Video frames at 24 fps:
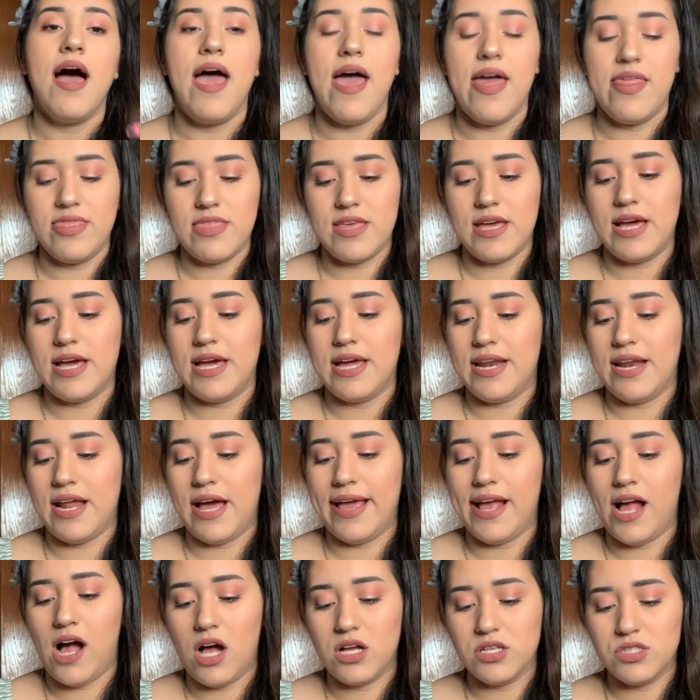And then
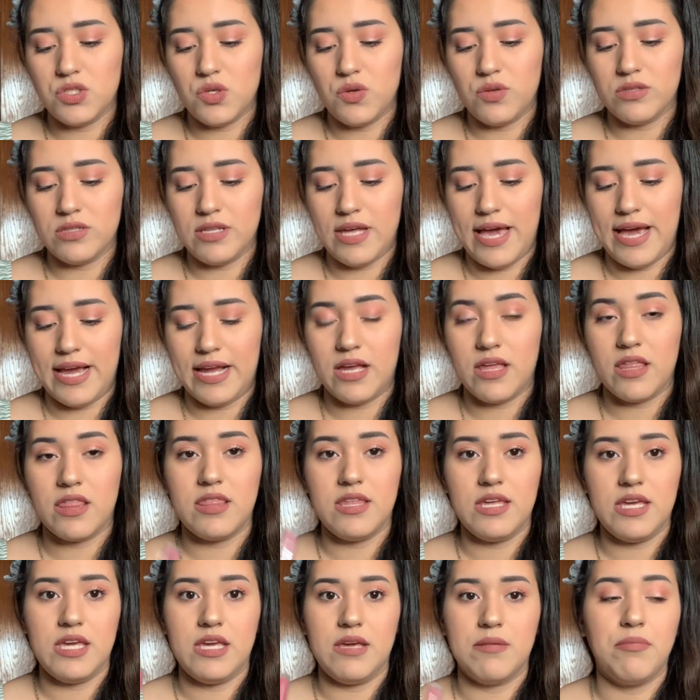I also like
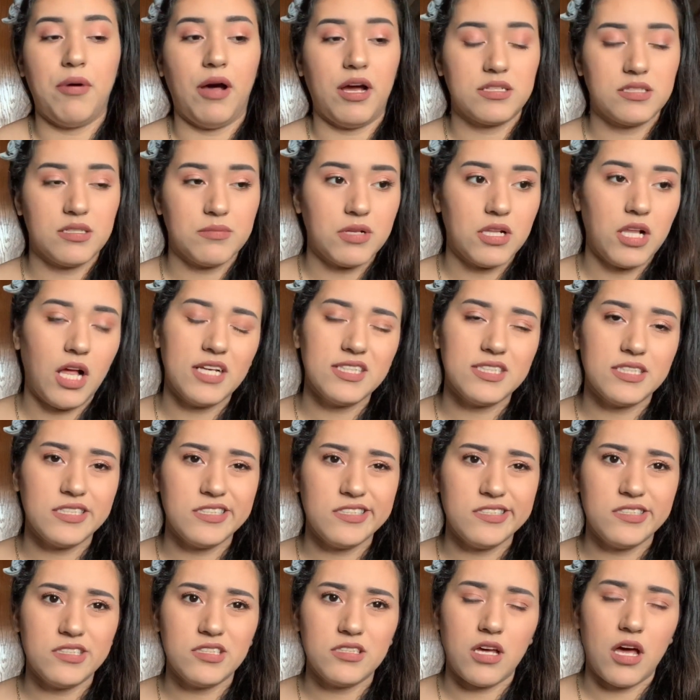the Buxom
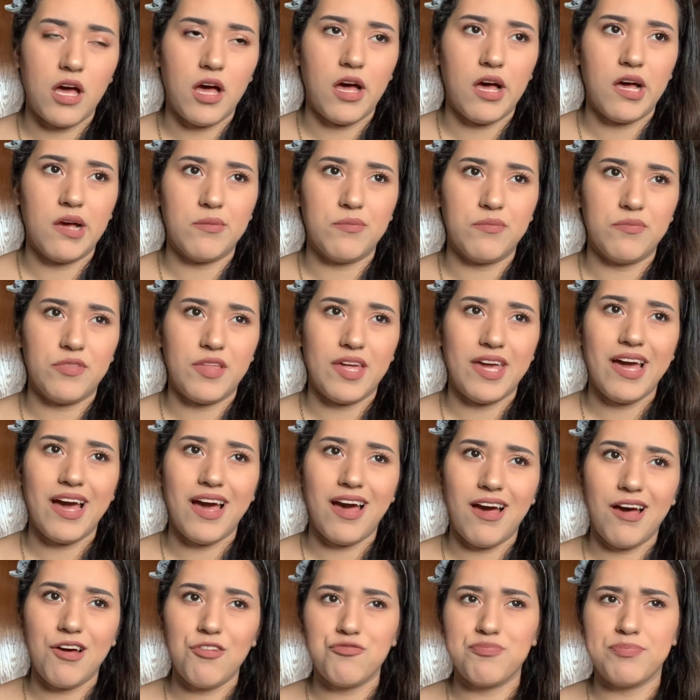glosses. They
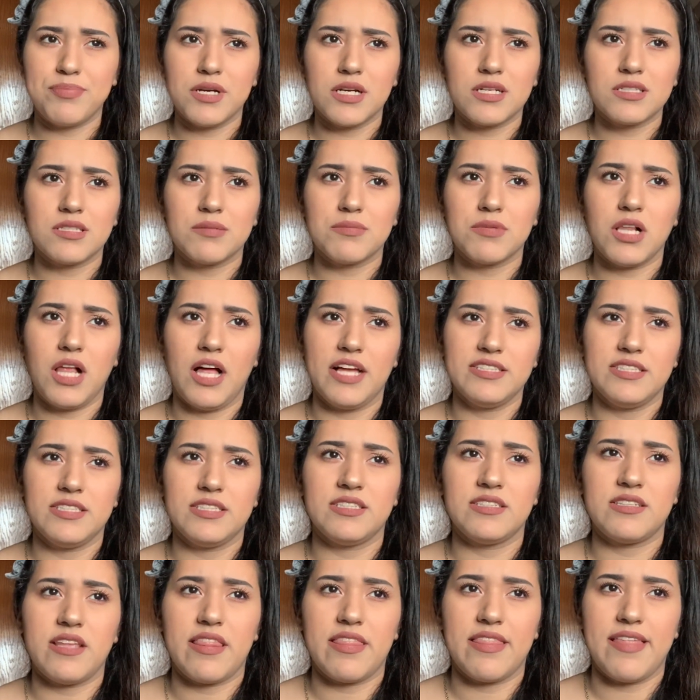have Buxom
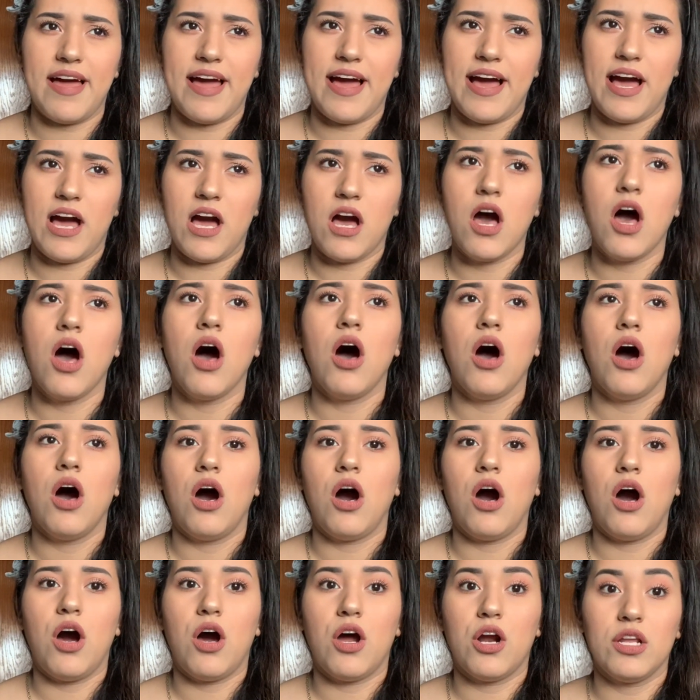glosses that
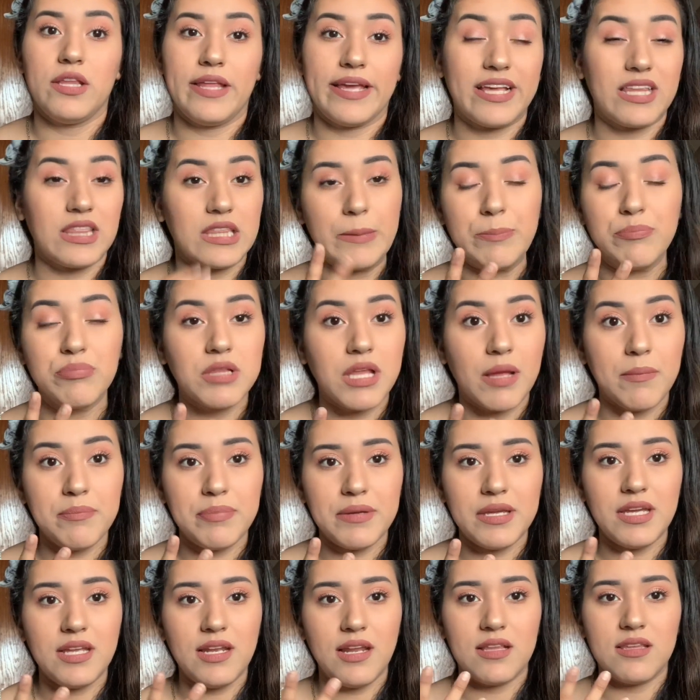are like lip
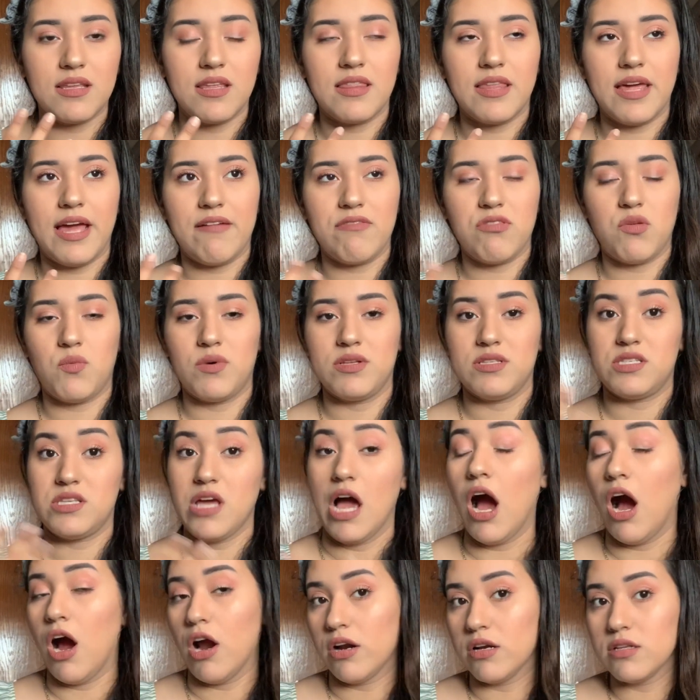plumping, and then they have the ones
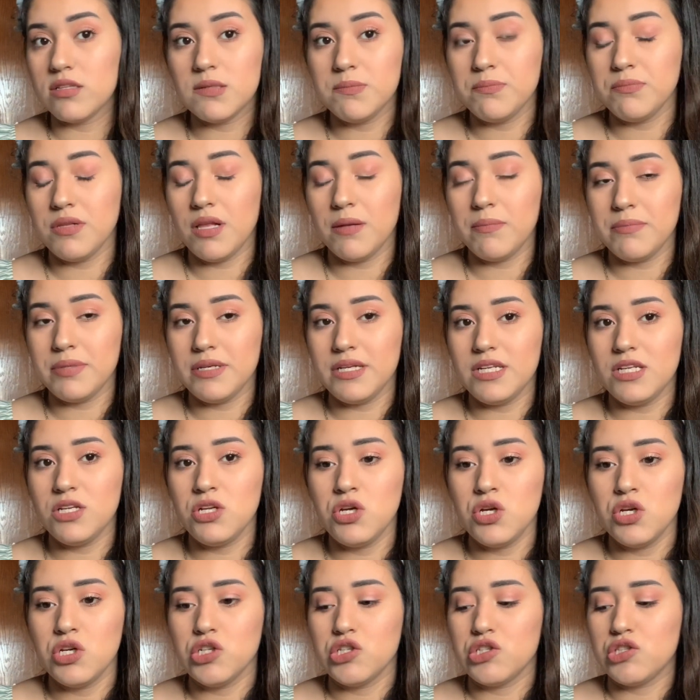that aren't lip plumping.
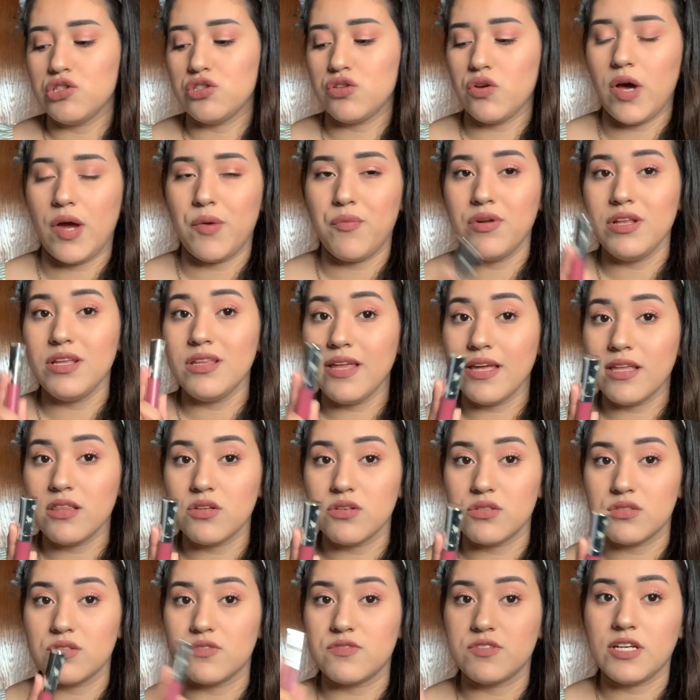So I really like
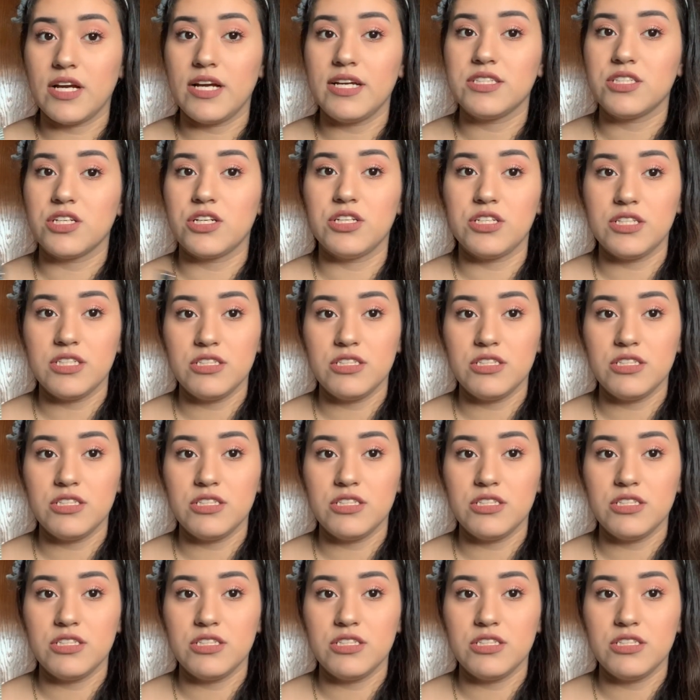those. So if you guys are